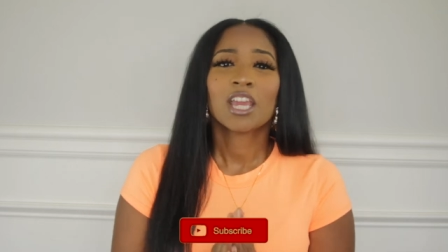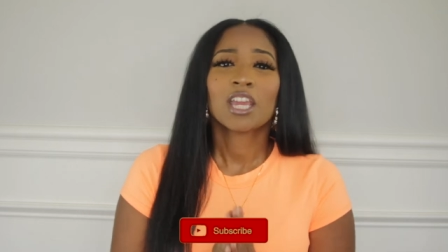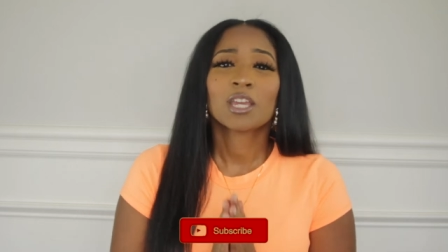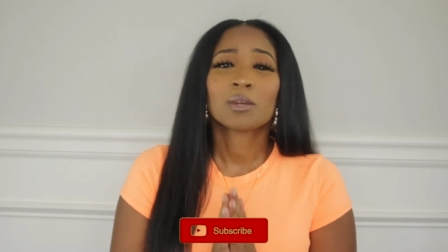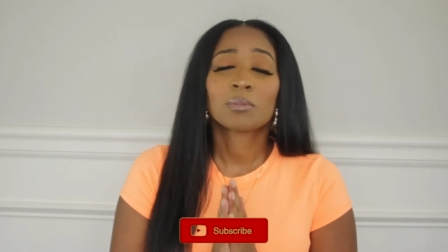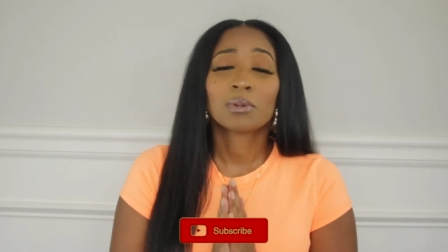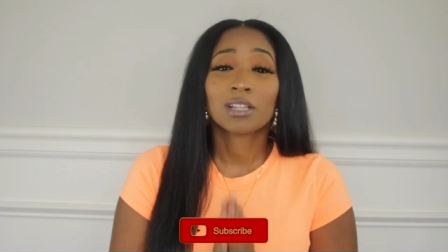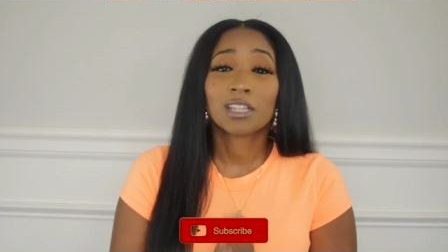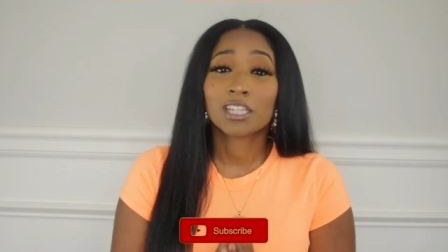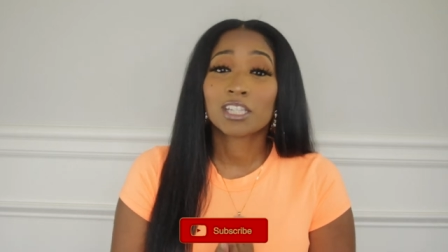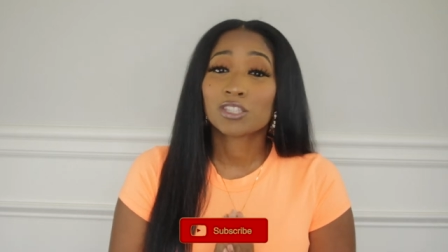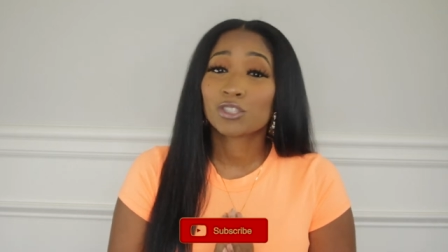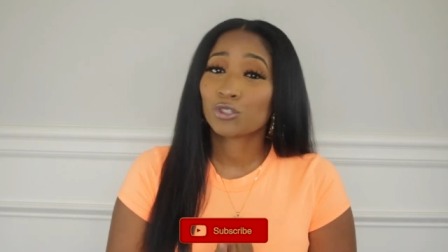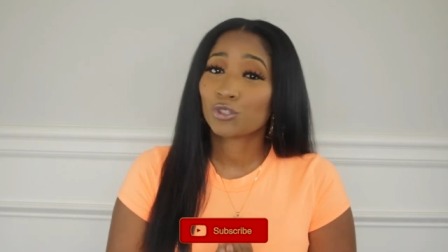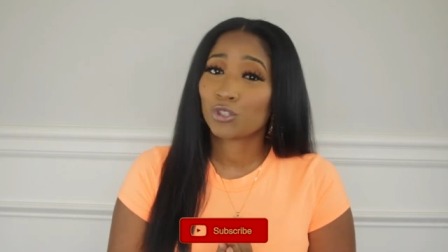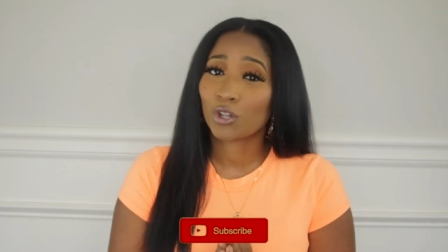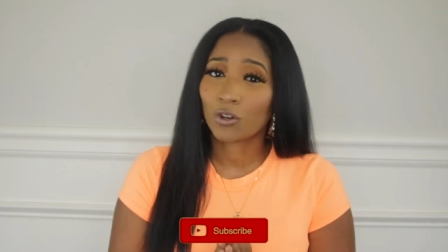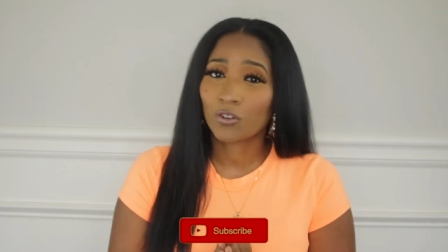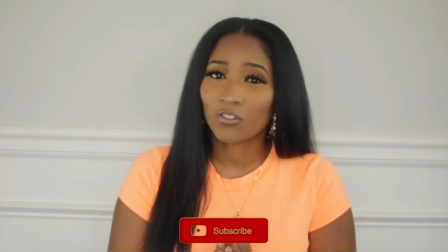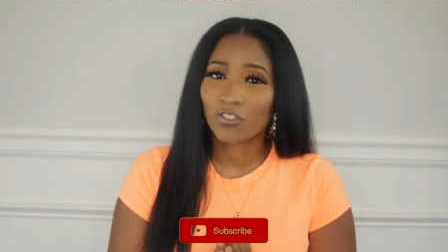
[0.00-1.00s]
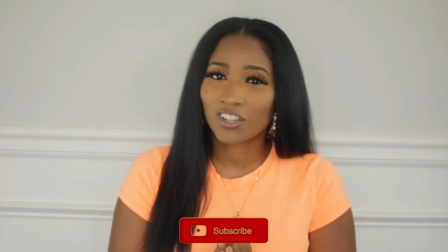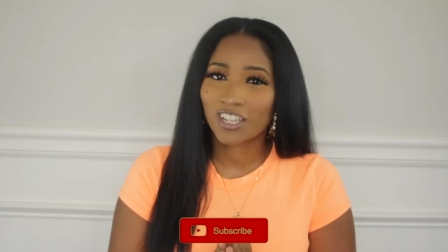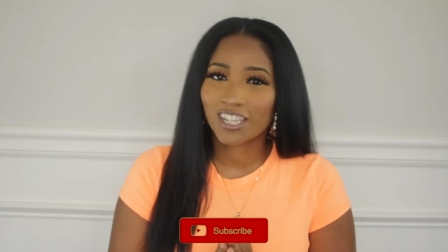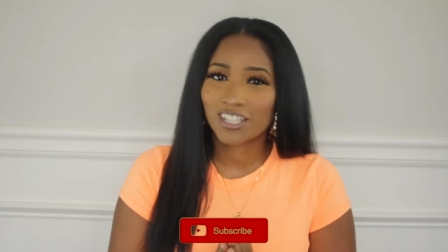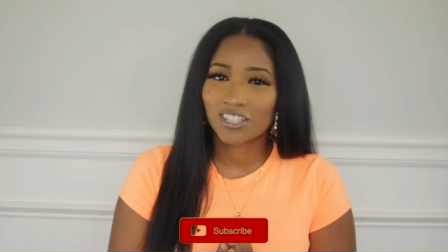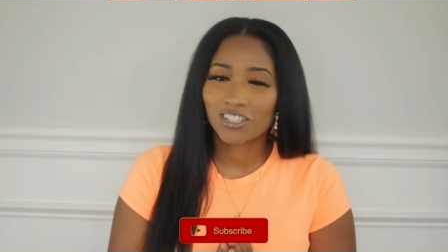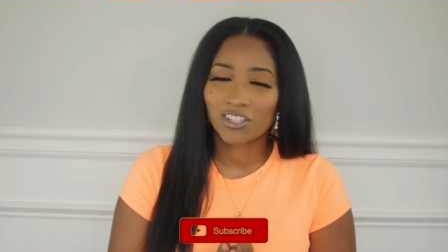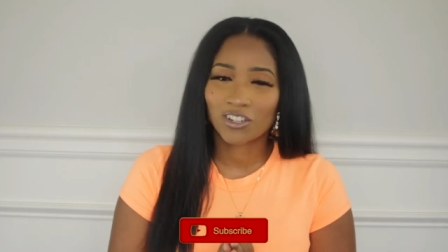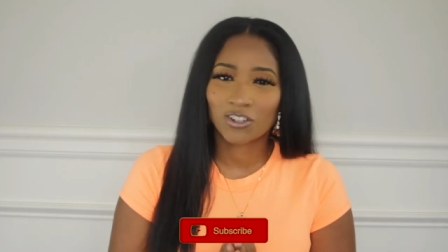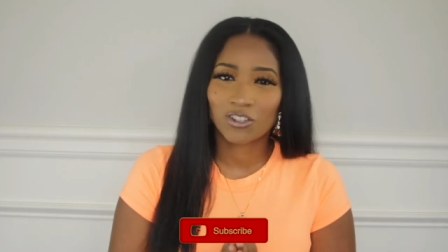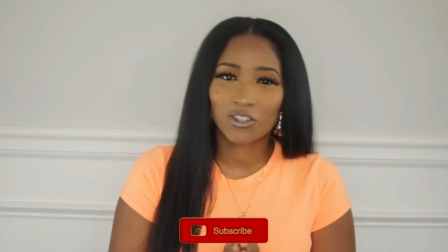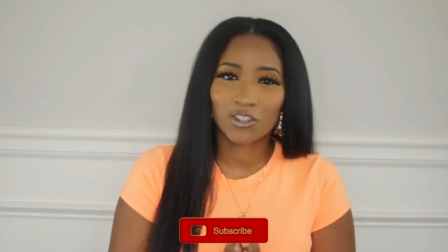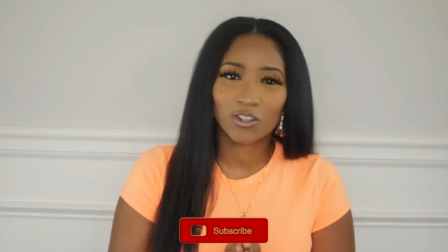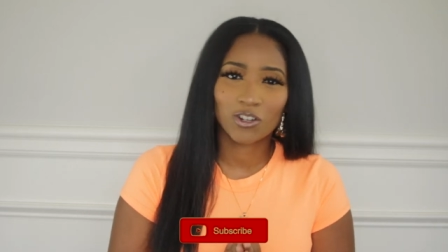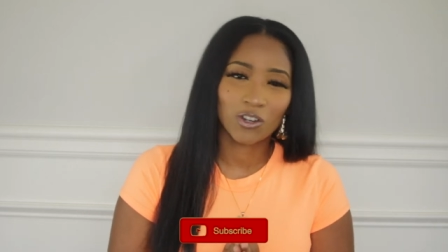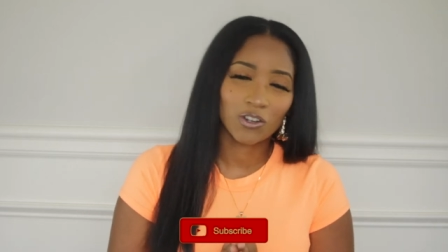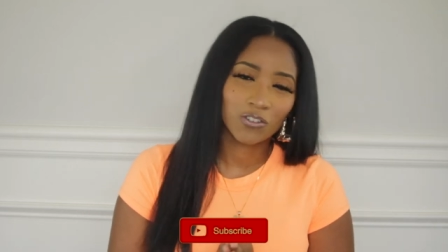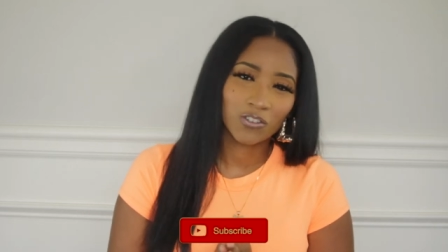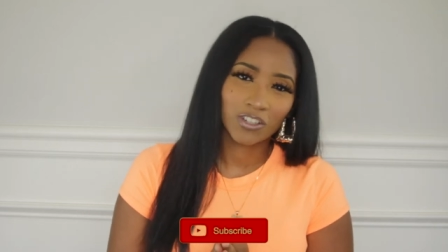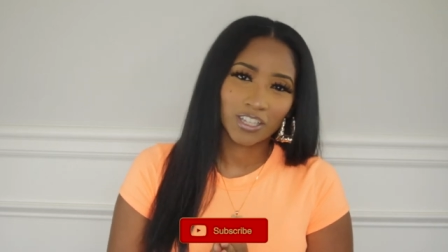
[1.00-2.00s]
and please don't forget to turn on your
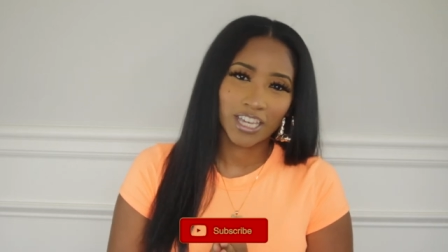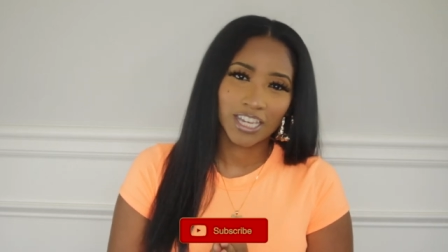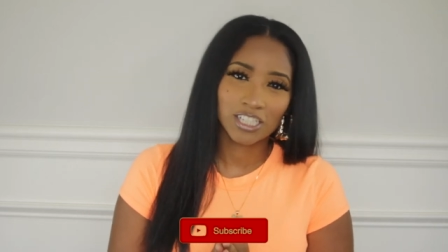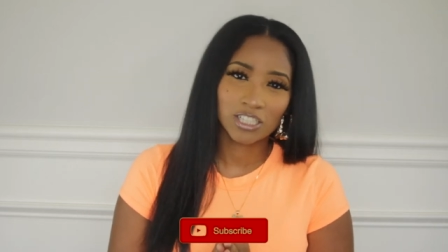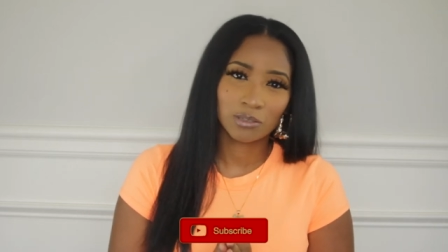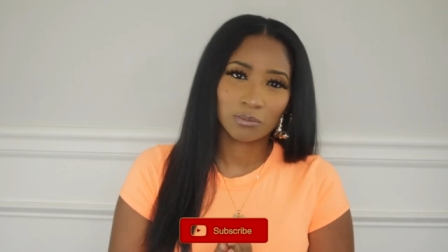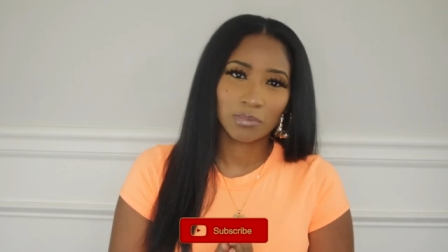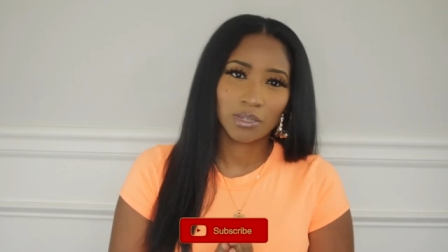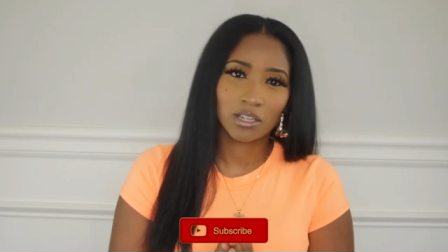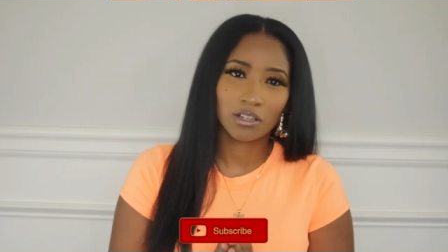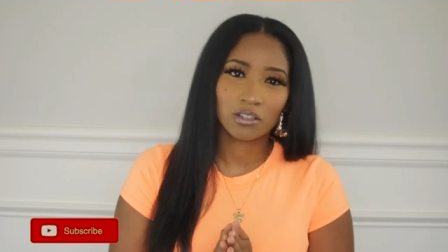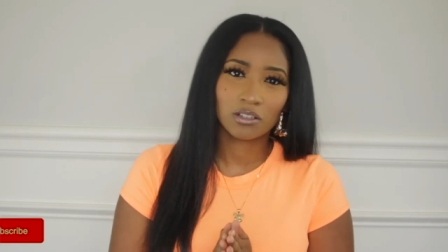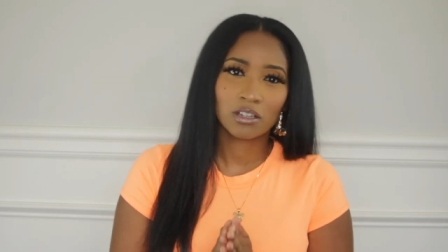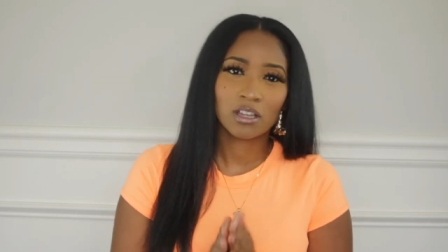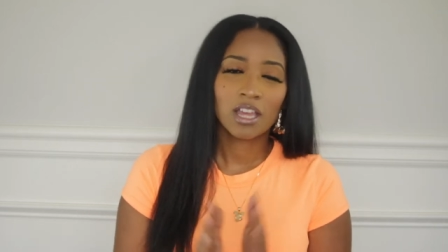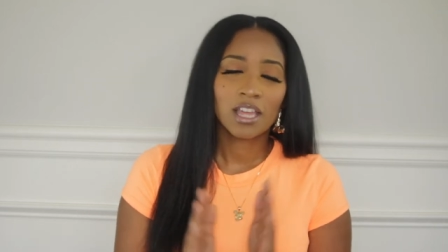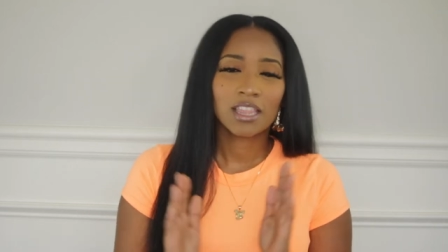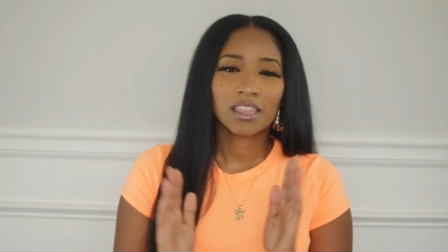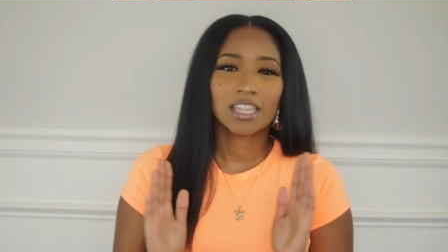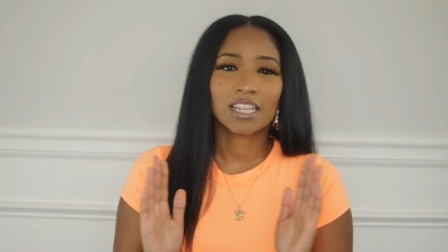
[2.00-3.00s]
notification bell.